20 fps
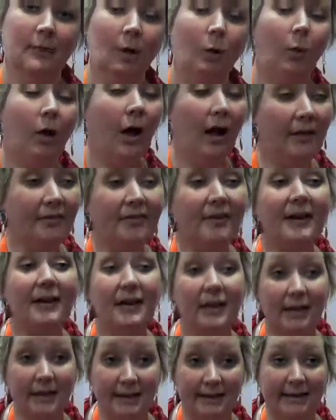Well, I think
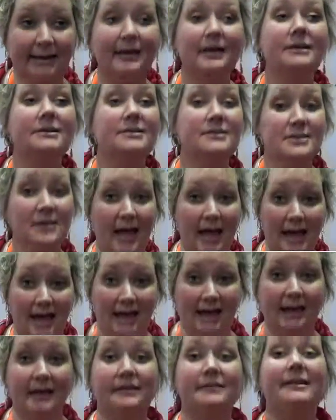it is
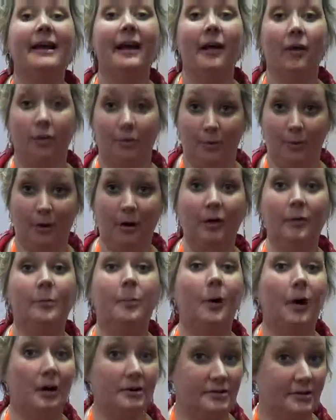a down-the-road
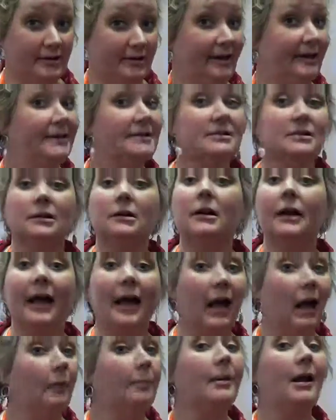project. It isn't going to
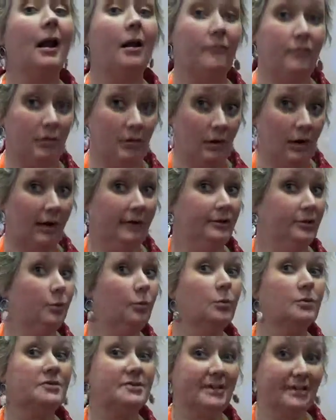happen overnight. You
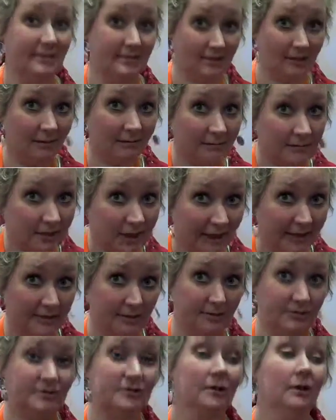will see some
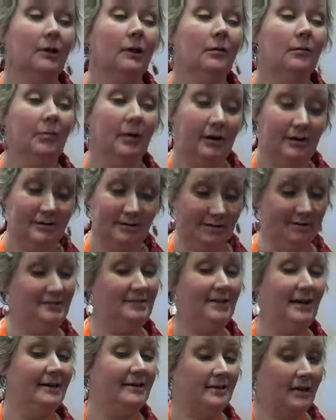changes, but it
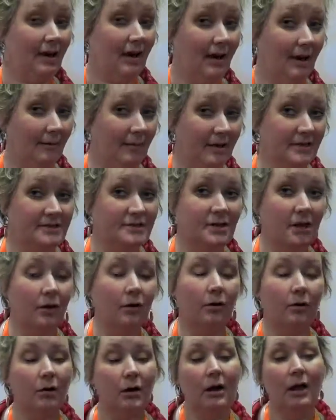does take time. And
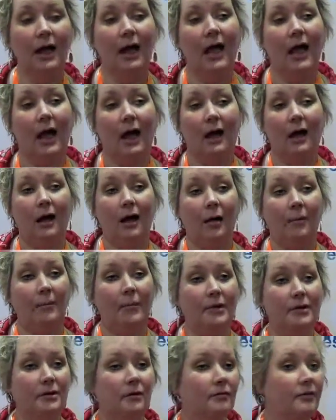so,
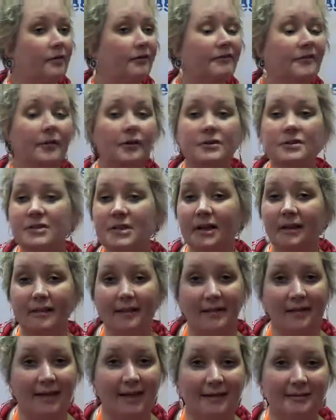the first thing
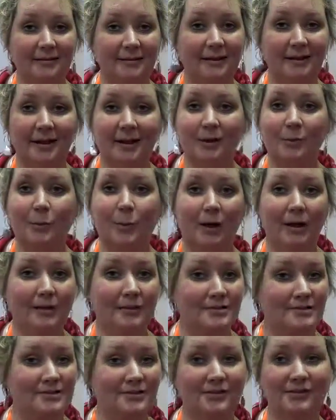that they did
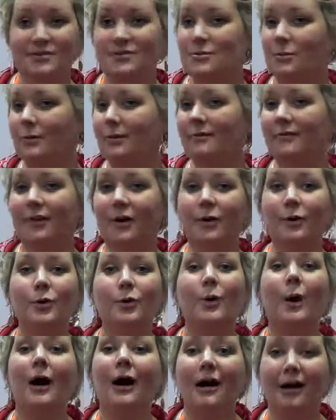was sort of the
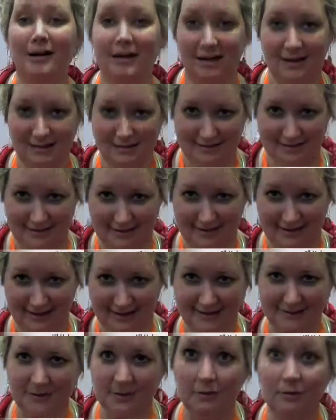ooh-ah kinds of
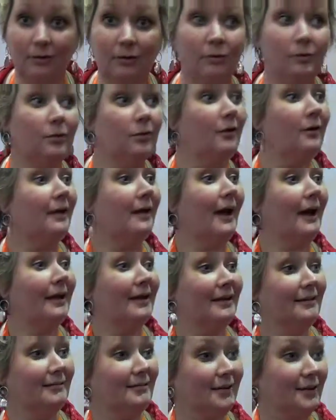things. Ooh, look, I
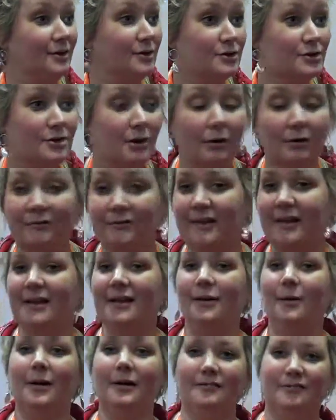can show a
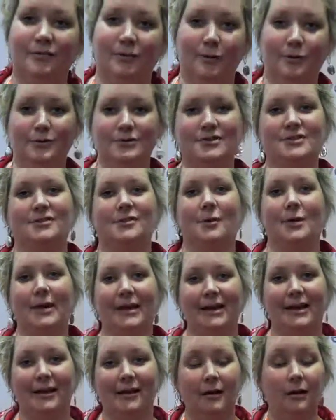video at full
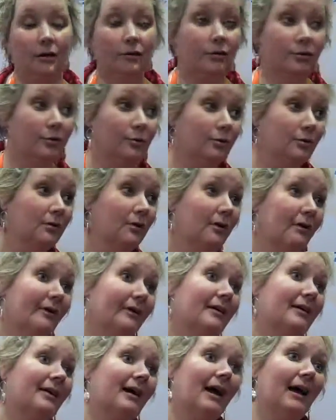screen. Ooh,
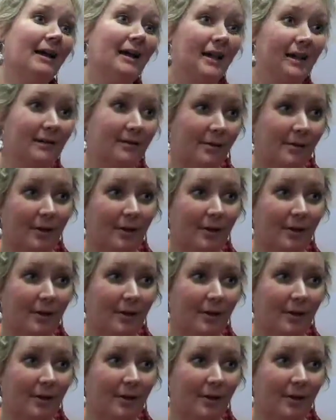look, I can